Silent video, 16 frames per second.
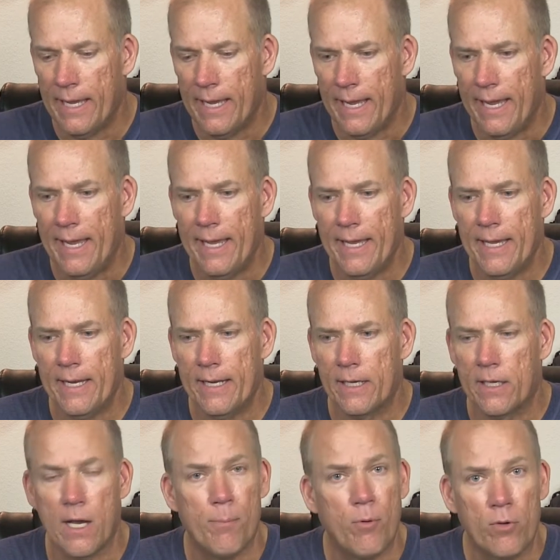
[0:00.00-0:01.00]
And a
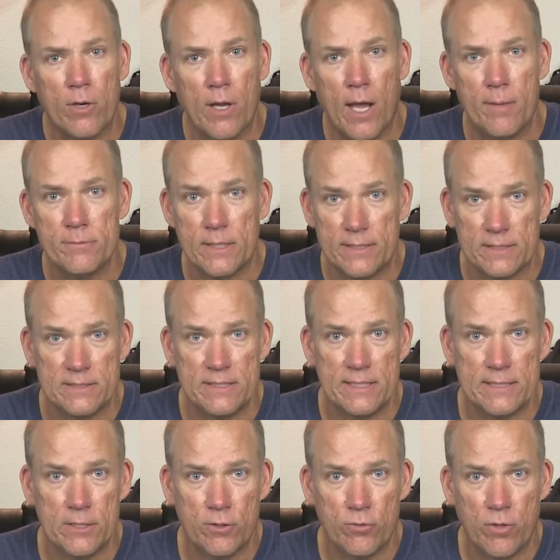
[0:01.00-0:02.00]
couple of times at the
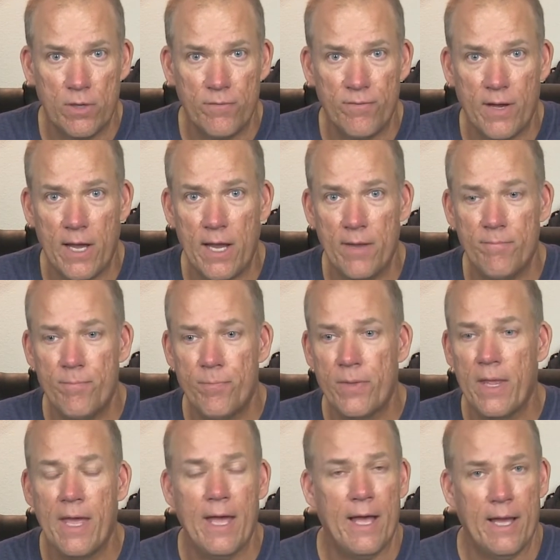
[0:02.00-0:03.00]
625,
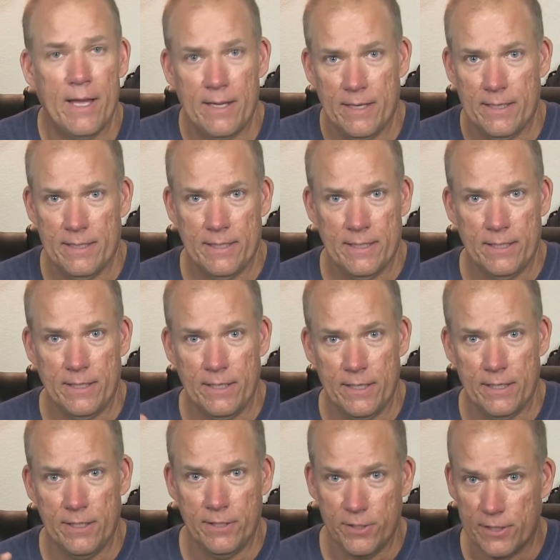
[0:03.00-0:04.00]

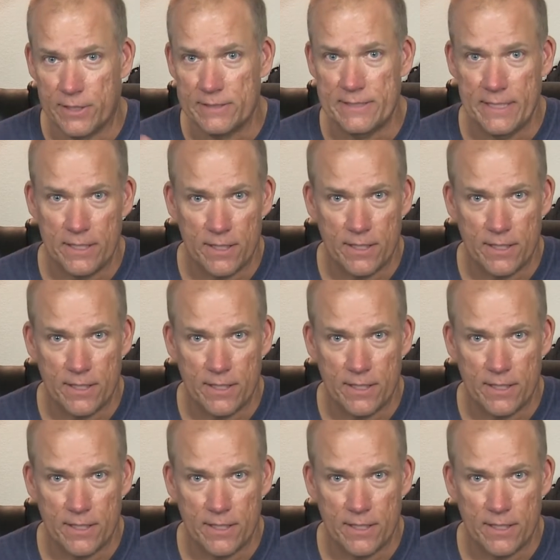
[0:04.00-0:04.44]
you can see it